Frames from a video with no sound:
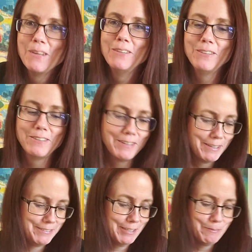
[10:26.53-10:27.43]
You can
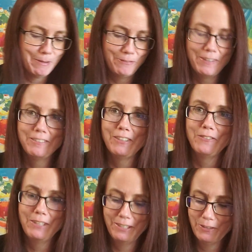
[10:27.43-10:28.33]
kind of tell in my face I don't
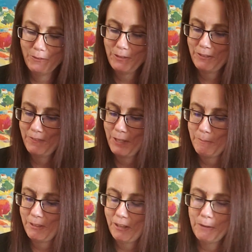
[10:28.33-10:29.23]
really know what to think
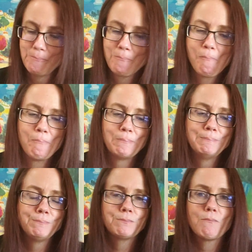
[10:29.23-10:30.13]
about that.
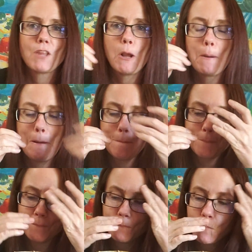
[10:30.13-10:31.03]
Okay,
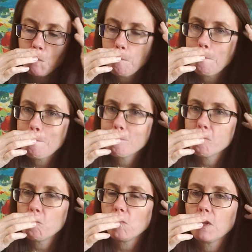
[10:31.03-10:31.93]

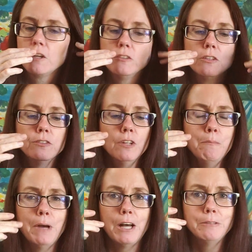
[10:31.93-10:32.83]
so it's
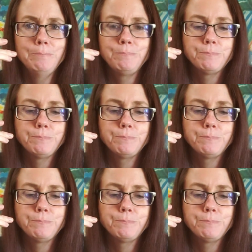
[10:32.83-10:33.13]
not bad.